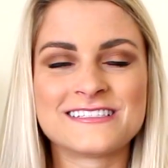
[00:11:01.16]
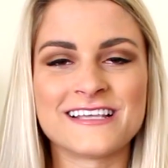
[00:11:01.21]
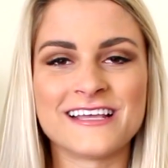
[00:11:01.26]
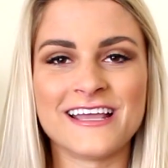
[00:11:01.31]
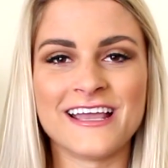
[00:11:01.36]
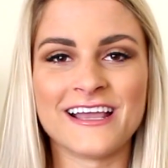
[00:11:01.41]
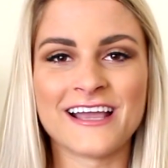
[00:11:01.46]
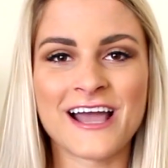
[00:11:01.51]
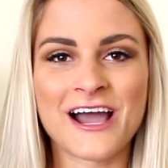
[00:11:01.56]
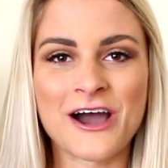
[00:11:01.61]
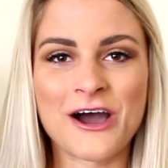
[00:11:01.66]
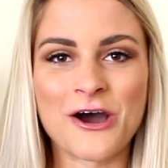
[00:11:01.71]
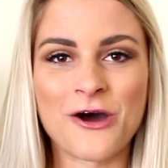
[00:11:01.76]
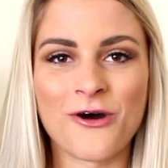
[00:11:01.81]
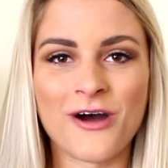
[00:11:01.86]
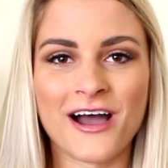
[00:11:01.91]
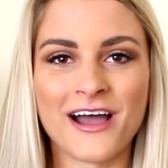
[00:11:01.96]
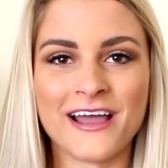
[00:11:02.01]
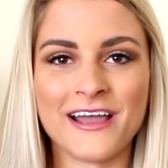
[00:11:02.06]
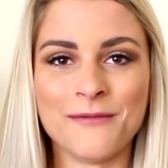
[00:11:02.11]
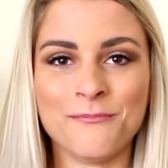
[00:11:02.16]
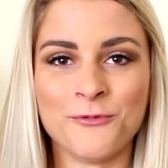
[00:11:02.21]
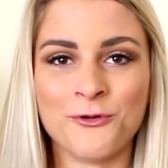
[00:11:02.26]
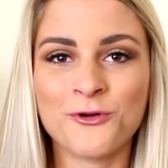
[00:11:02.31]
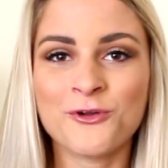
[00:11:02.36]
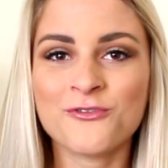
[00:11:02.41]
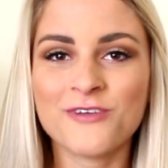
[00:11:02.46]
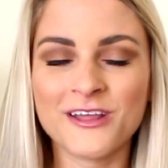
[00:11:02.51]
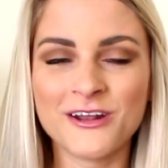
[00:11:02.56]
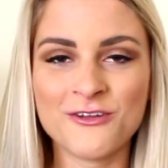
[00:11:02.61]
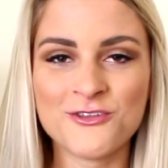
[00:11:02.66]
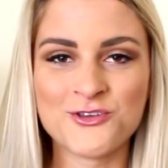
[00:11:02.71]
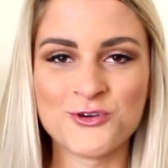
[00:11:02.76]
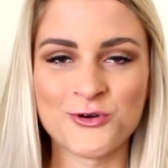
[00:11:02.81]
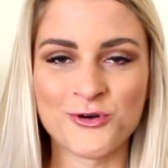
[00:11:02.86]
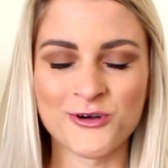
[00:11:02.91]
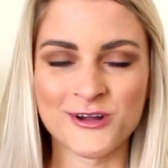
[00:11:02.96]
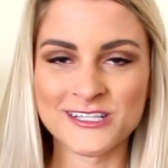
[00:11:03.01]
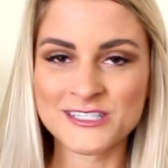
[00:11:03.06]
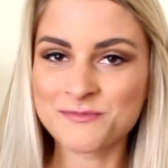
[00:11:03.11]
saying how I motivated
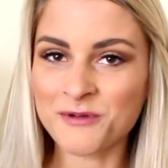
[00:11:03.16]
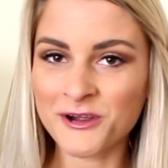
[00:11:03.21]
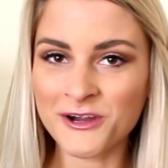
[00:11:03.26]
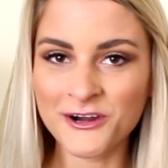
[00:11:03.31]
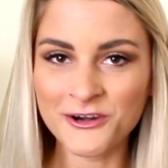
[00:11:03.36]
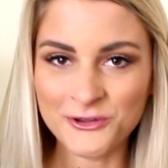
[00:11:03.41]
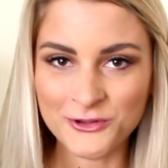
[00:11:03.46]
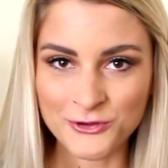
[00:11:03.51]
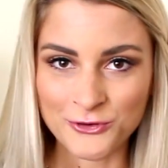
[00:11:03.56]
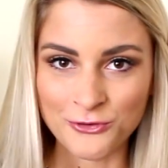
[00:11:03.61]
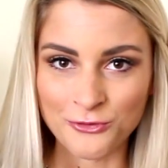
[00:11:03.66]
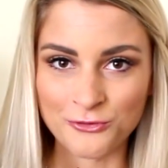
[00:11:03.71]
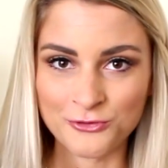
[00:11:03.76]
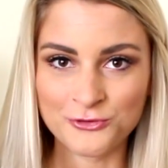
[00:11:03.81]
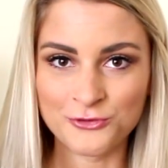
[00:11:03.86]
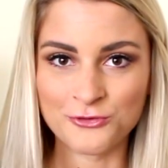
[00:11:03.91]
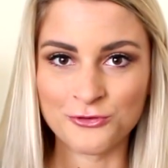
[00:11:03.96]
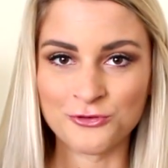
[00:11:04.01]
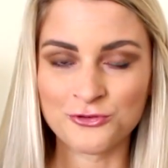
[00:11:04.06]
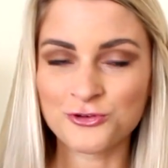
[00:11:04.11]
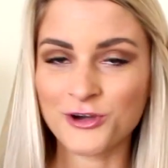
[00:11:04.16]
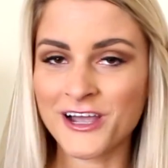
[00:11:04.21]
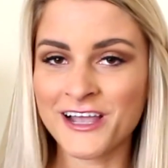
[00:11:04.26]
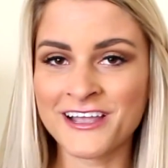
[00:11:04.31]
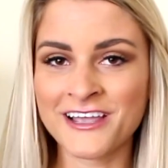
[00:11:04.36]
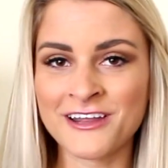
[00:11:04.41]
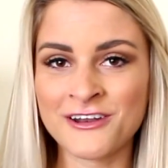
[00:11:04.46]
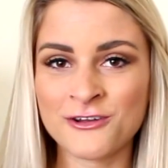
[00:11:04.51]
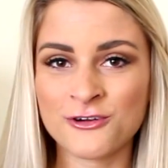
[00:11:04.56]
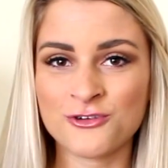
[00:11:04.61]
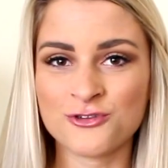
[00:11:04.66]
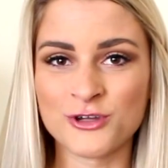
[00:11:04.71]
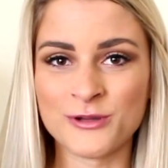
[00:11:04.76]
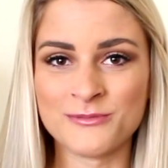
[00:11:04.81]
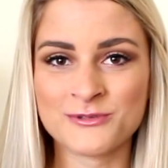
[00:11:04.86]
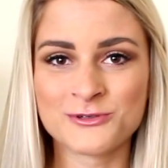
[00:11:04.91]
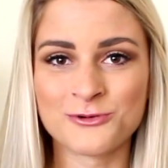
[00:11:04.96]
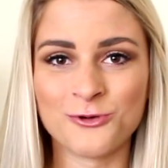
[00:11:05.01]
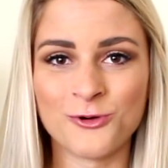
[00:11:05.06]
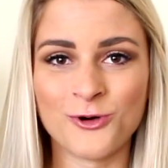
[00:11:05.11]
you or inspired you to try and get into your
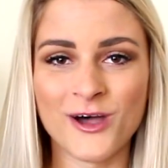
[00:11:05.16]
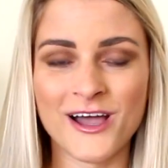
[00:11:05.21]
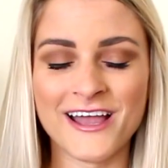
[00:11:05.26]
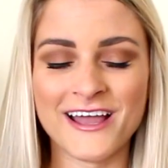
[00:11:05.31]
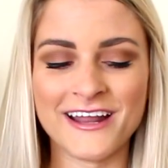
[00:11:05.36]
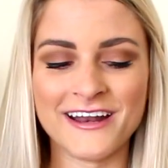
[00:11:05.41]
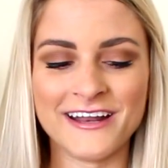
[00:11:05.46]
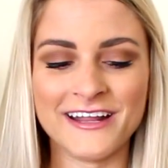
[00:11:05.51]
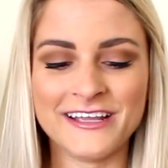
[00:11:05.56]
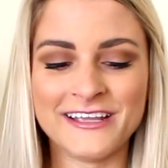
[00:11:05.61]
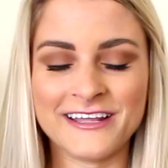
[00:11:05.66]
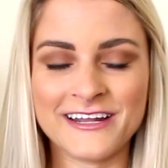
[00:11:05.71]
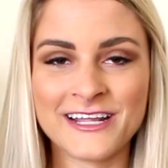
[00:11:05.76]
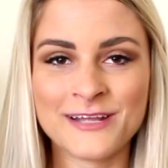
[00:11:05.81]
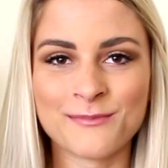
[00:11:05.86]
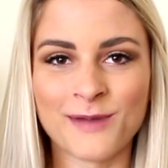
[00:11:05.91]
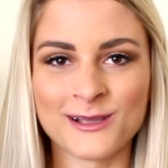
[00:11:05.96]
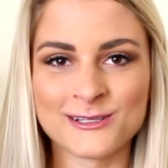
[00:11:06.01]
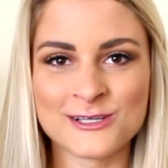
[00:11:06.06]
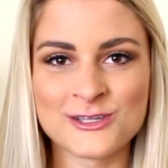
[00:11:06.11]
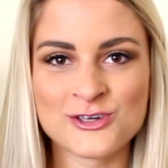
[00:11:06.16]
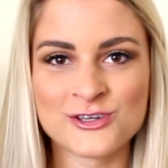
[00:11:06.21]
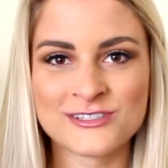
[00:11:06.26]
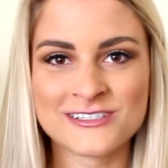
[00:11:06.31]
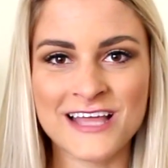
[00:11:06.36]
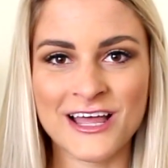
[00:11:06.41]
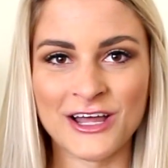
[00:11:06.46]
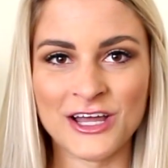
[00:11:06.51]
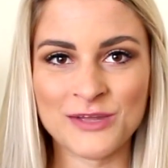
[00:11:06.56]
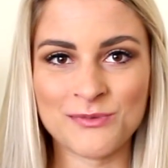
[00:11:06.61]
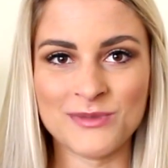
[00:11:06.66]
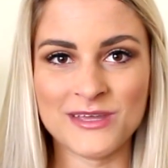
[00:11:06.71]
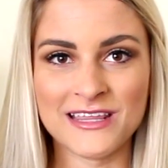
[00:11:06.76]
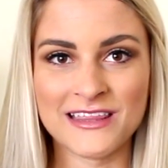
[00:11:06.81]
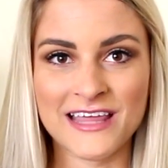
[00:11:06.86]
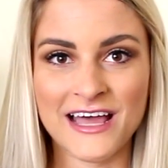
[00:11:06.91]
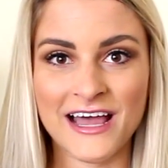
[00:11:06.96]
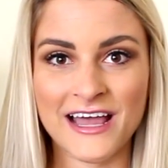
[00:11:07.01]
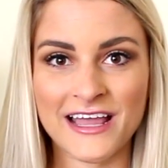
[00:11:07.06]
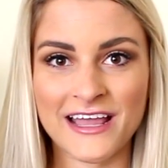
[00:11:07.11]
dream school, and getting messages telling me
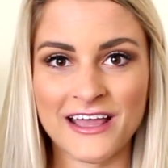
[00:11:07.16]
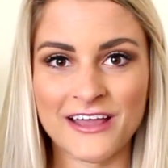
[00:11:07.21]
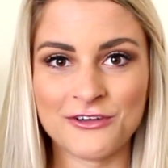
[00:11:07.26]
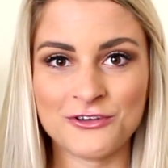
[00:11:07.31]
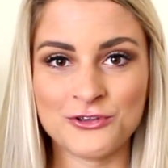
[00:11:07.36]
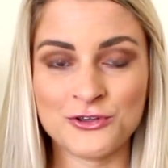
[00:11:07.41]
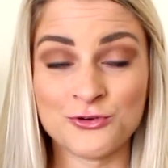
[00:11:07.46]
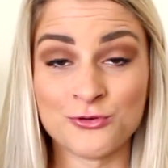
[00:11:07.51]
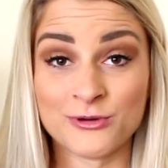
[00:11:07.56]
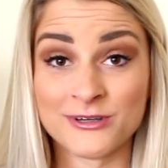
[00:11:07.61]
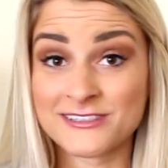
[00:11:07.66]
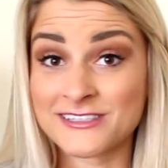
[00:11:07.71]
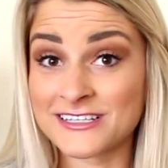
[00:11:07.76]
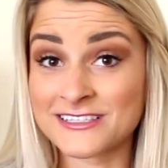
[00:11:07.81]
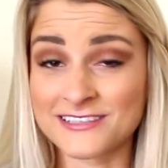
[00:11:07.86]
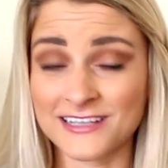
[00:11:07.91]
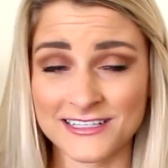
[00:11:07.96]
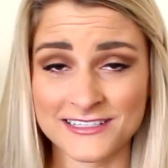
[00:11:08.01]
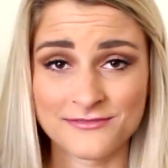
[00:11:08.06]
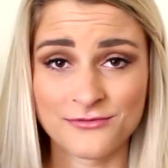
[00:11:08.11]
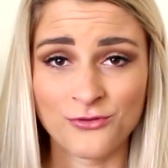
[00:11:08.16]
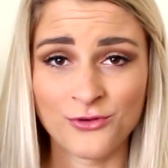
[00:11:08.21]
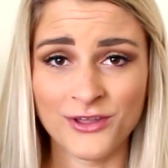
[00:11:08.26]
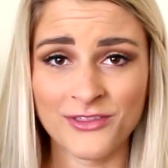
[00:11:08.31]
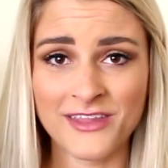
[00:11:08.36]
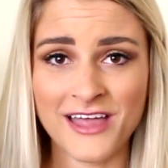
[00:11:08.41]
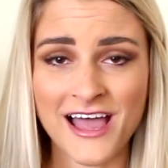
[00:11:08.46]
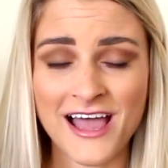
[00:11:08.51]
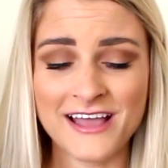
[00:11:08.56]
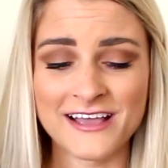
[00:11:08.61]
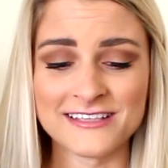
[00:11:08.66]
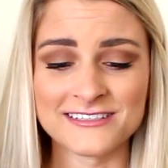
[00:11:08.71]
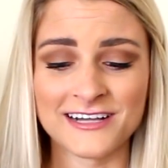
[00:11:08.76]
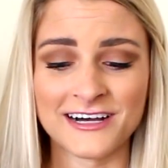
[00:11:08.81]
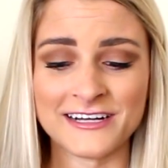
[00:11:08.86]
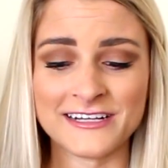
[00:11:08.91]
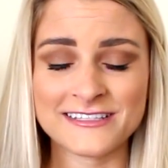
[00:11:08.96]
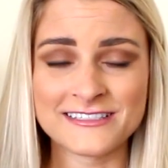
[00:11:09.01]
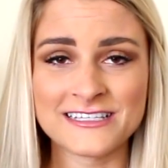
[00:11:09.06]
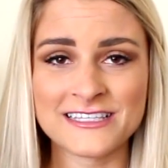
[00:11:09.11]
that you were successful in that is
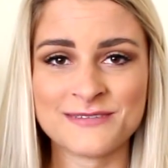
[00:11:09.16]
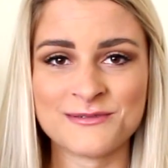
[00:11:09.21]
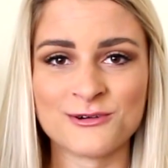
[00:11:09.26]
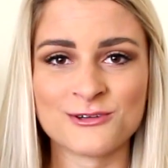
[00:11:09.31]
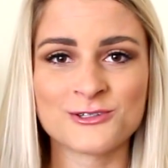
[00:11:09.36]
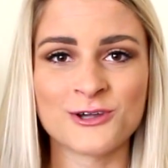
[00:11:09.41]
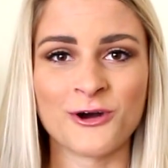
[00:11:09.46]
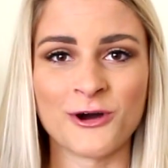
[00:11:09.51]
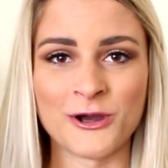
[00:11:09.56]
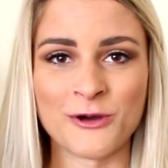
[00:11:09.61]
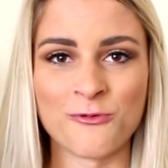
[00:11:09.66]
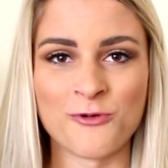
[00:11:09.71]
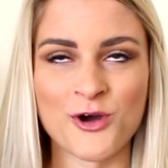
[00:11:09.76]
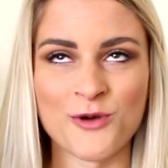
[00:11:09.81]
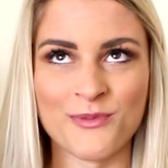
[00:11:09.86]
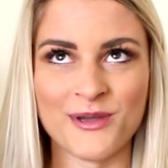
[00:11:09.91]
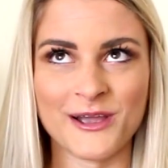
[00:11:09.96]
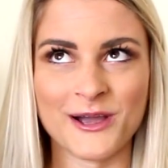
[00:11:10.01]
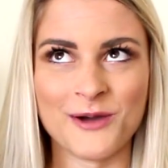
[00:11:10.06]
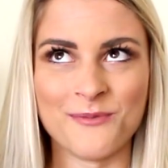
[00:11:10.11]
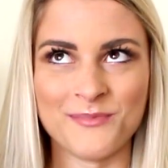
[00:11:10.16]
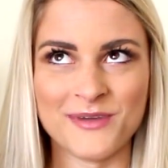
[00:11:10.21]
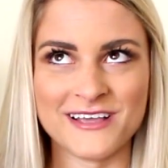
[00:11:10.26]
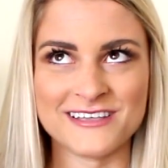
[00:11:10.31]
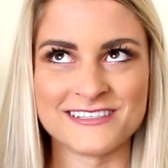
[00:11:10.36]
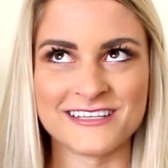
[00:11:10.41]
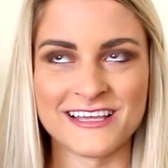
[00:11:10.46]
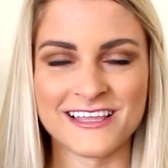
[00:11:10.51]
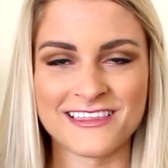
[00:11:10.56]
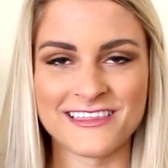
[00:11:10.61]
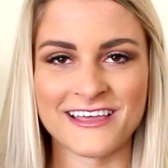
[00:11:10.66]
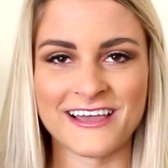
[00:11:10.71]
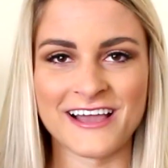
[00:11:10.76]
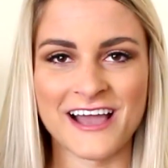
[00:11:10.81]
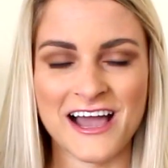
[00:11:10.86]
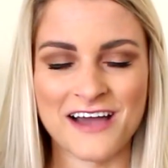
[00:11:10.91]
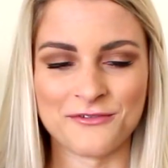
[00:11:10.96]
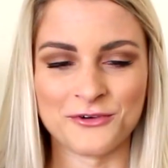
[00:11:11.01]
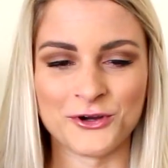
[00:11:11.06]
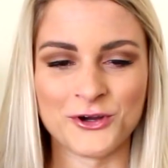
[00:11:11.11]
honestly the most heartwarming, amazing thing
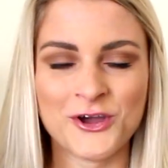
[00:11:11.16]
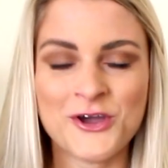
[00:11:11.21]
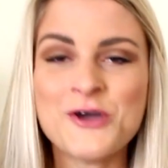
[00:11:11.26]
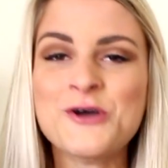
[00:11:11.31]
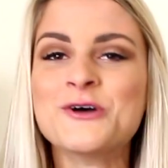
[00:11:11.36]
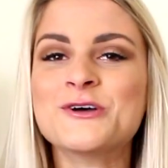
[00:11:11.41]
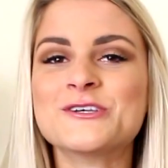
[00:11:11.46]
ever.